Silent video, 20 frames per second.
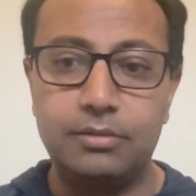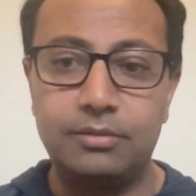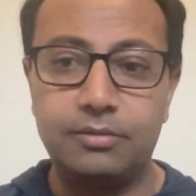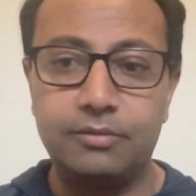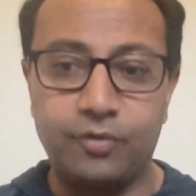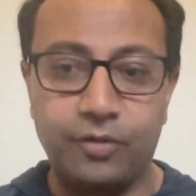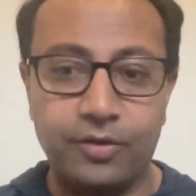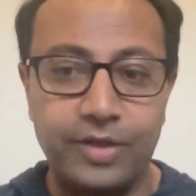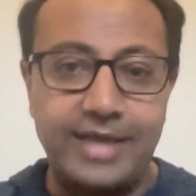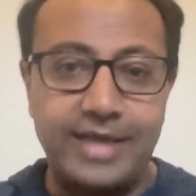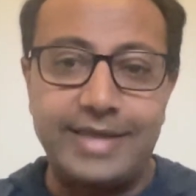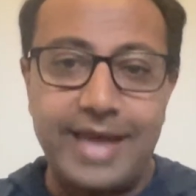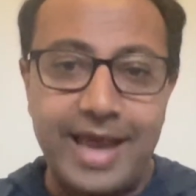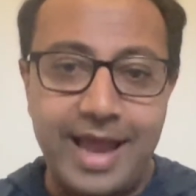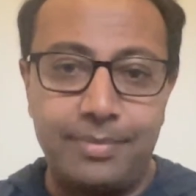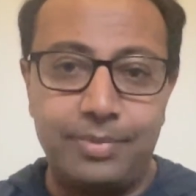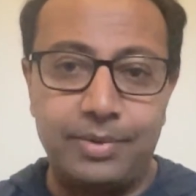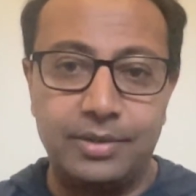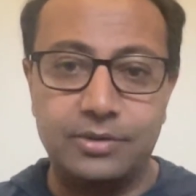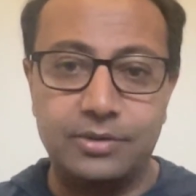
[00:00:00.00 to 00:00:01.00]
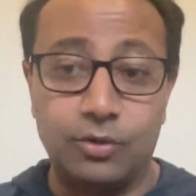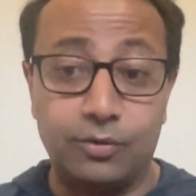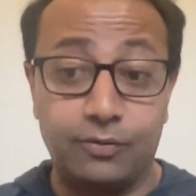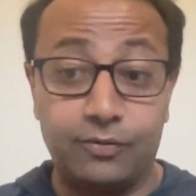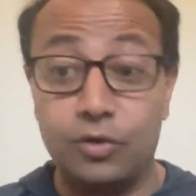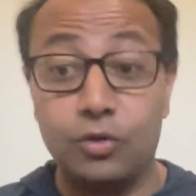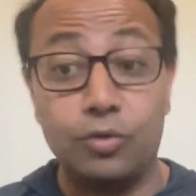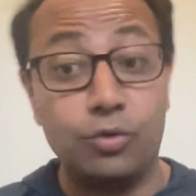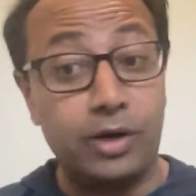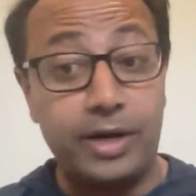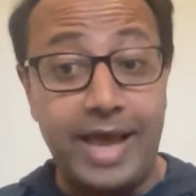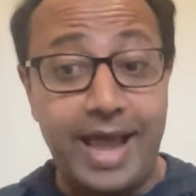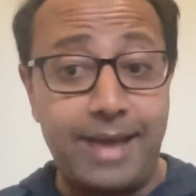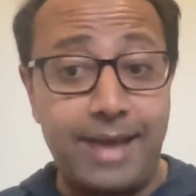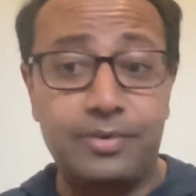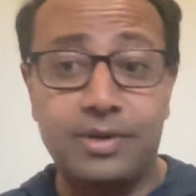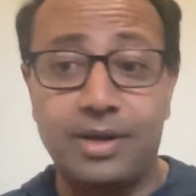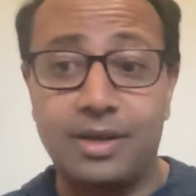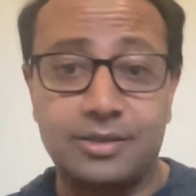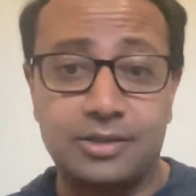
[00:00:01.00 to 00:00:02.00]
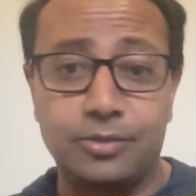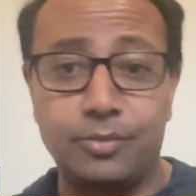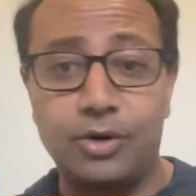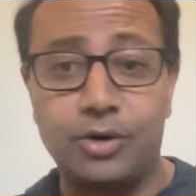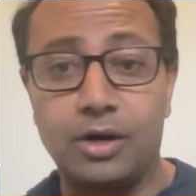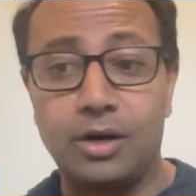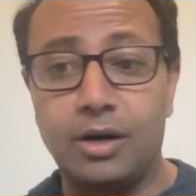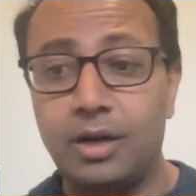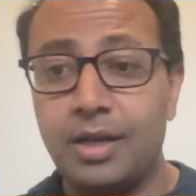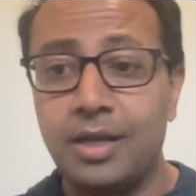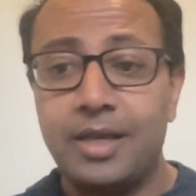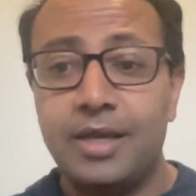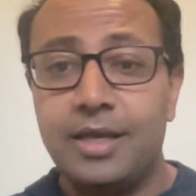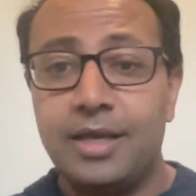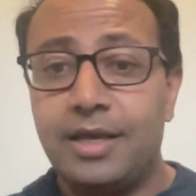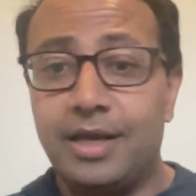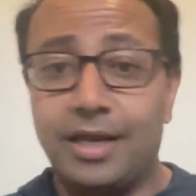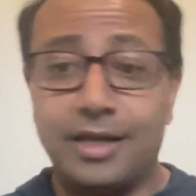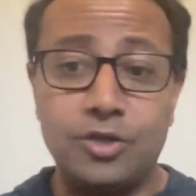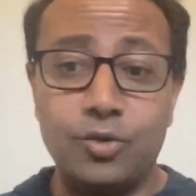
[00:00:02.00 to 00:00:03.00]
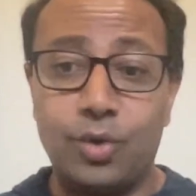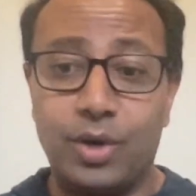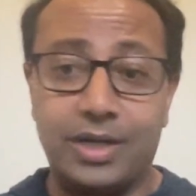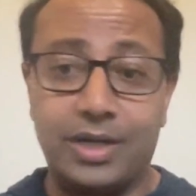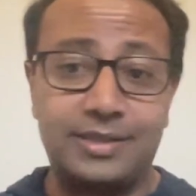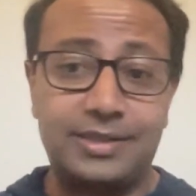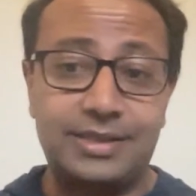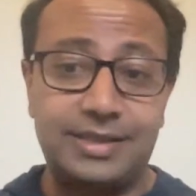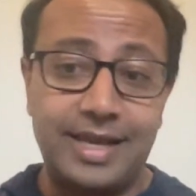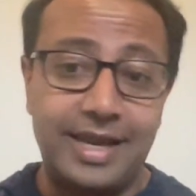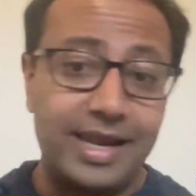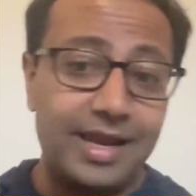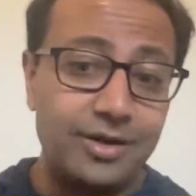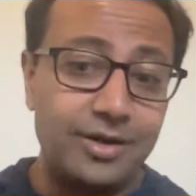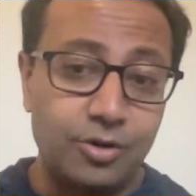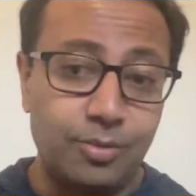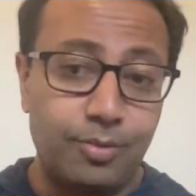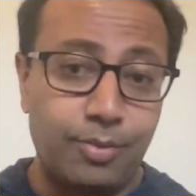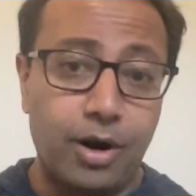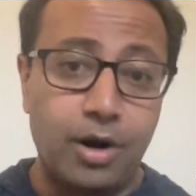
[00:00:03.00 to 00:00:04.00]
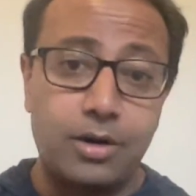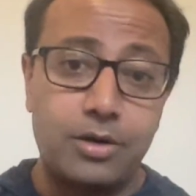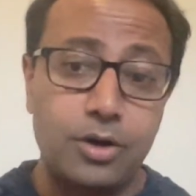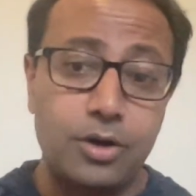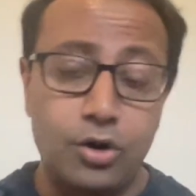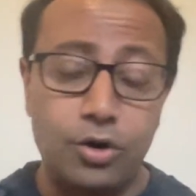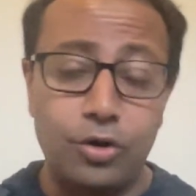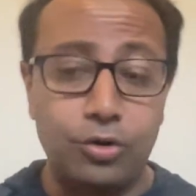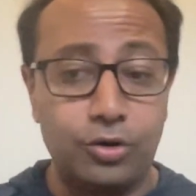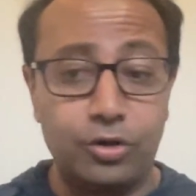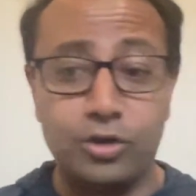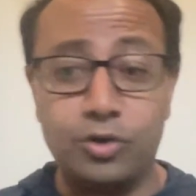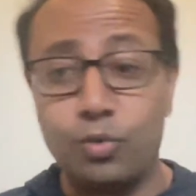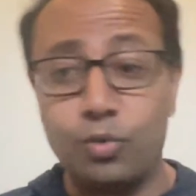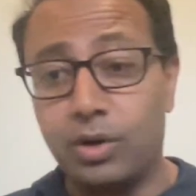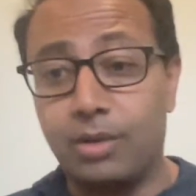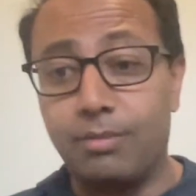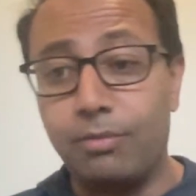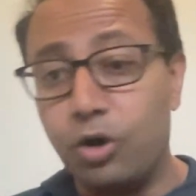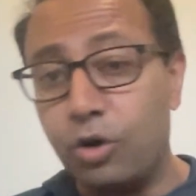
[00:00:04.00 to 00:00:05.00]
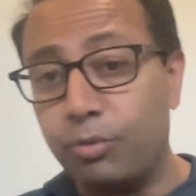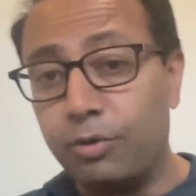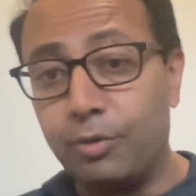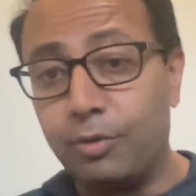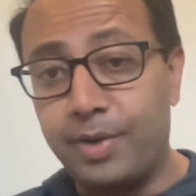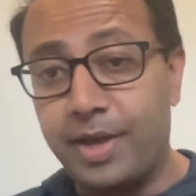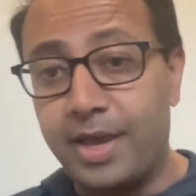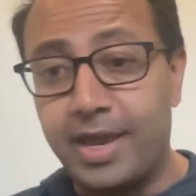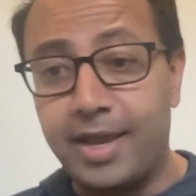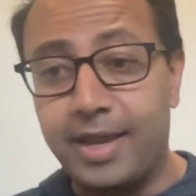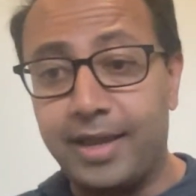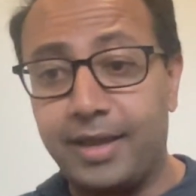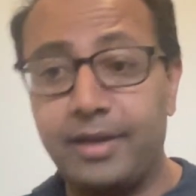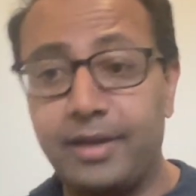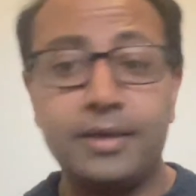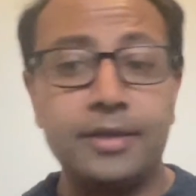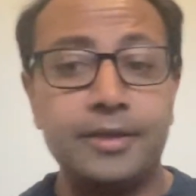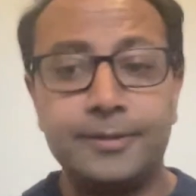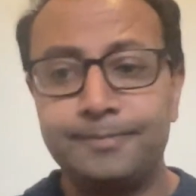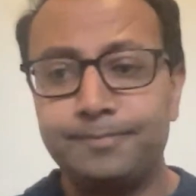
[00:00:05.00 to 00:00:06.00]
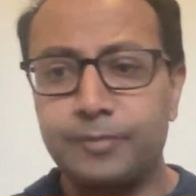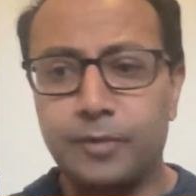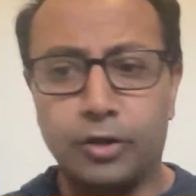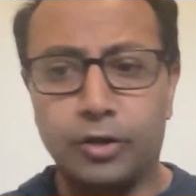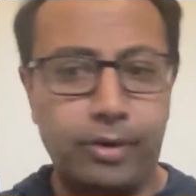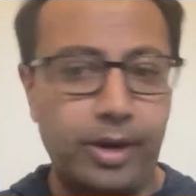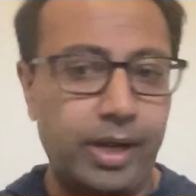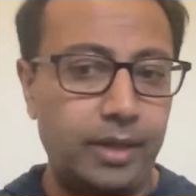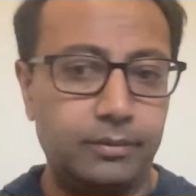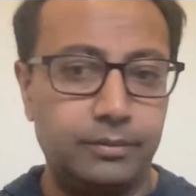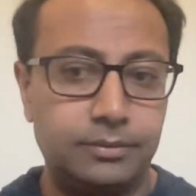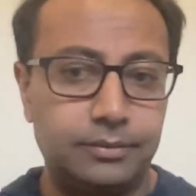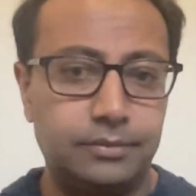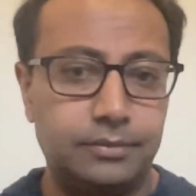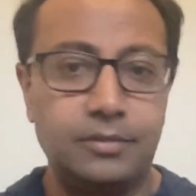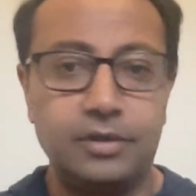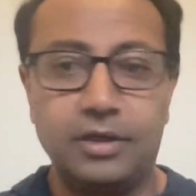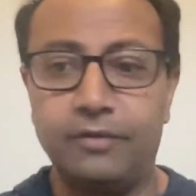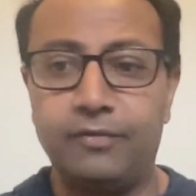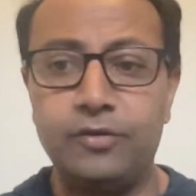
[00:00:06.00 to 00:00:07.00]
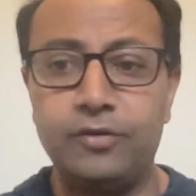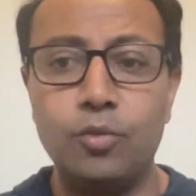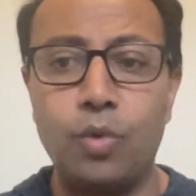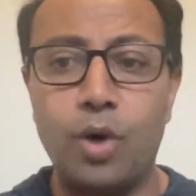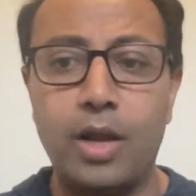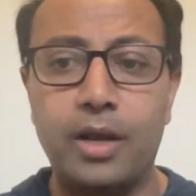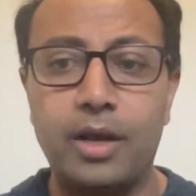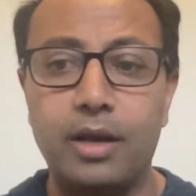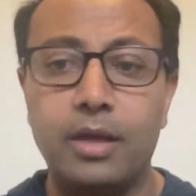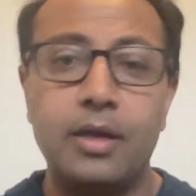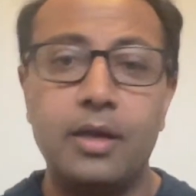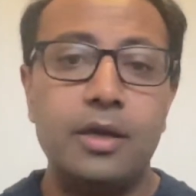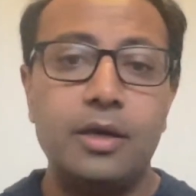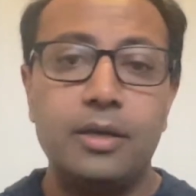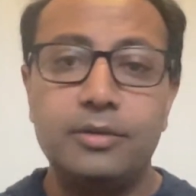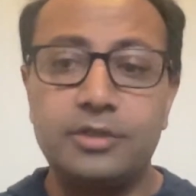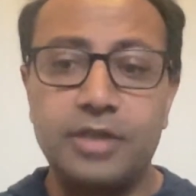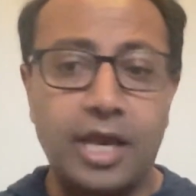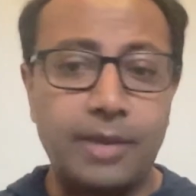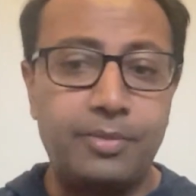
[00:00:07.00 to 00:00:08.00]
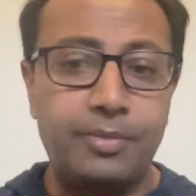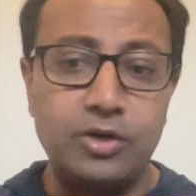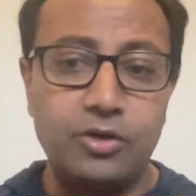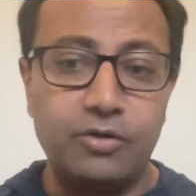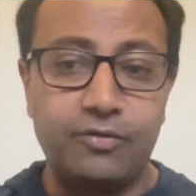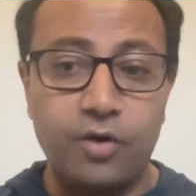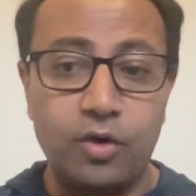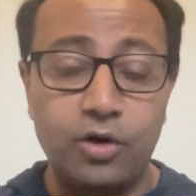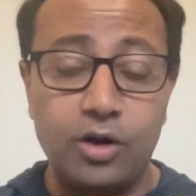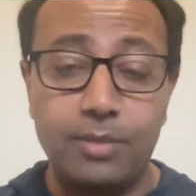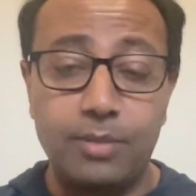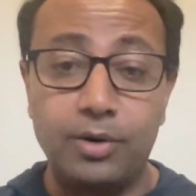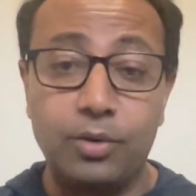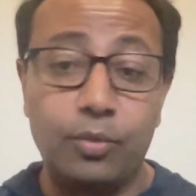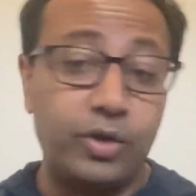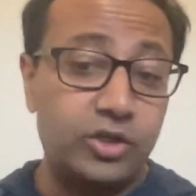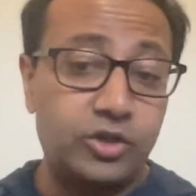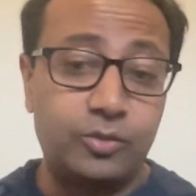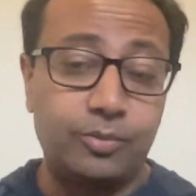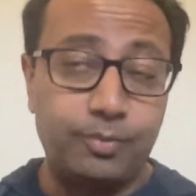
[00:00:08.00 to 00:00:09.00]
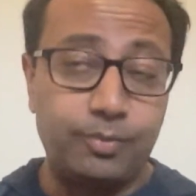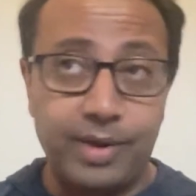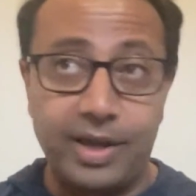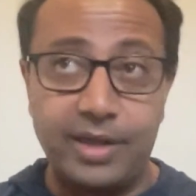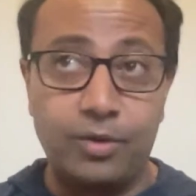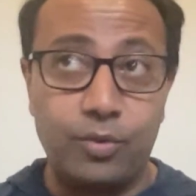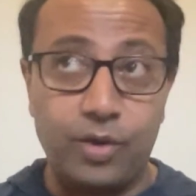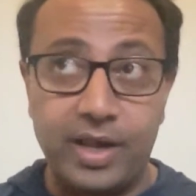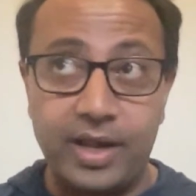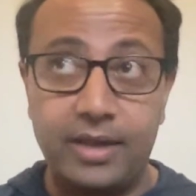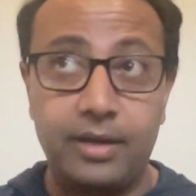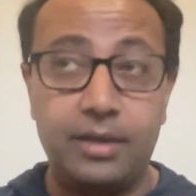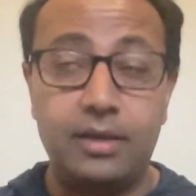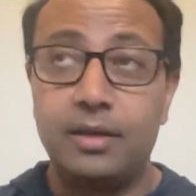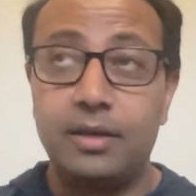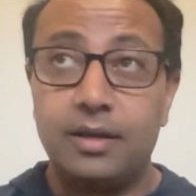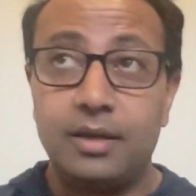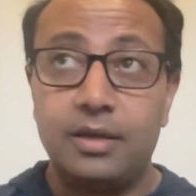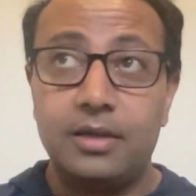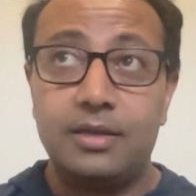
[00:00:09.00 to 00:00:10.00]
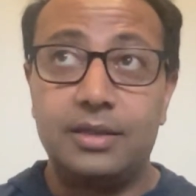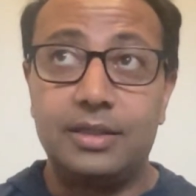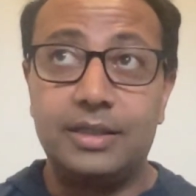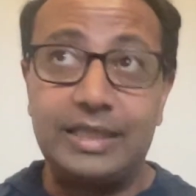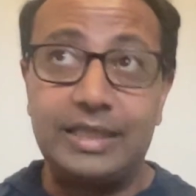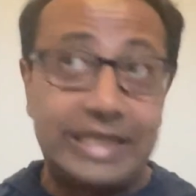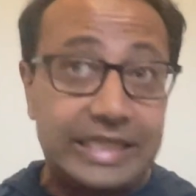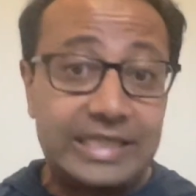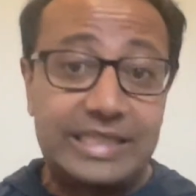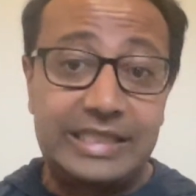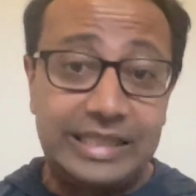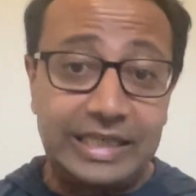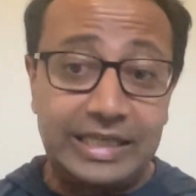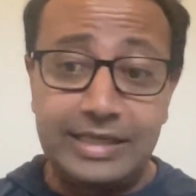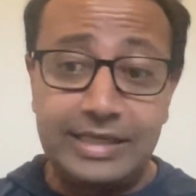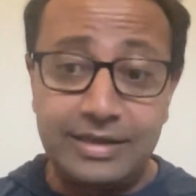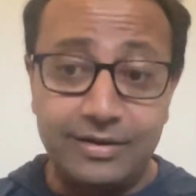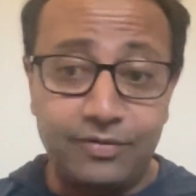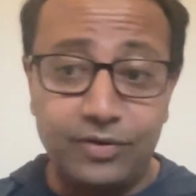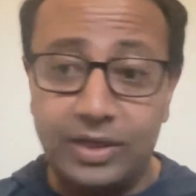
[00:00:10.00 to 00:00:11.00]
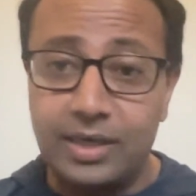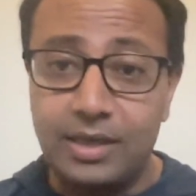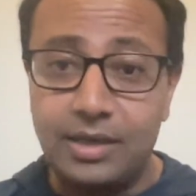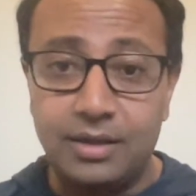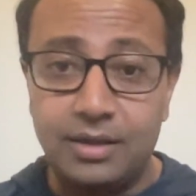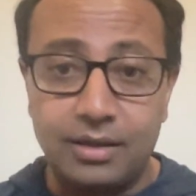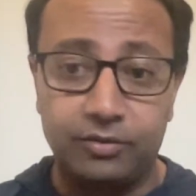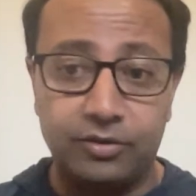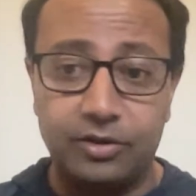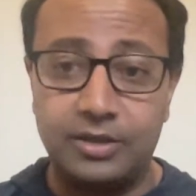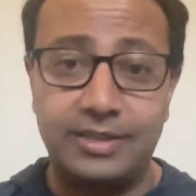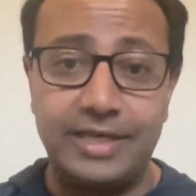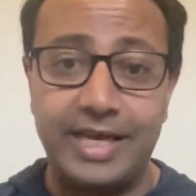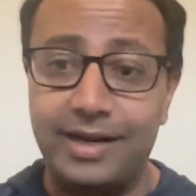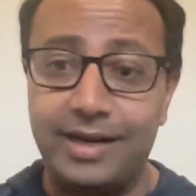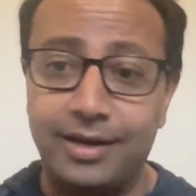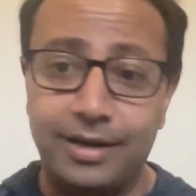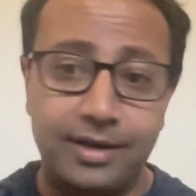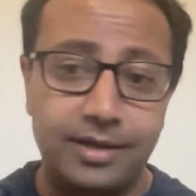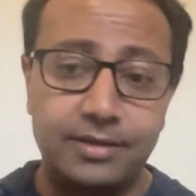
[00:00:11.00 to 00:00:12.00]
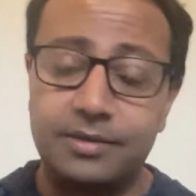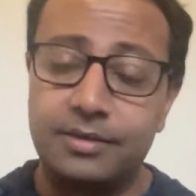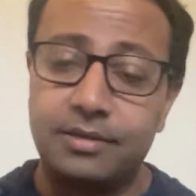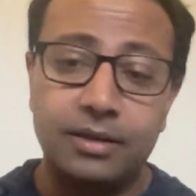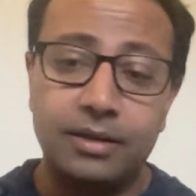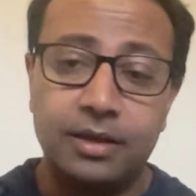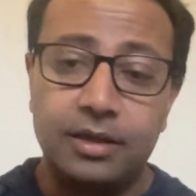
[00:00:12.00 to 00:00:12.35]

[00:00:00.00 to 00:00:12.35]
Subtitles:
for that to happen. So if you were an app customer and you want to scan your barcode or you want to mobile pay, great. If you want to type in your phone number, which by the way is significant, the data is,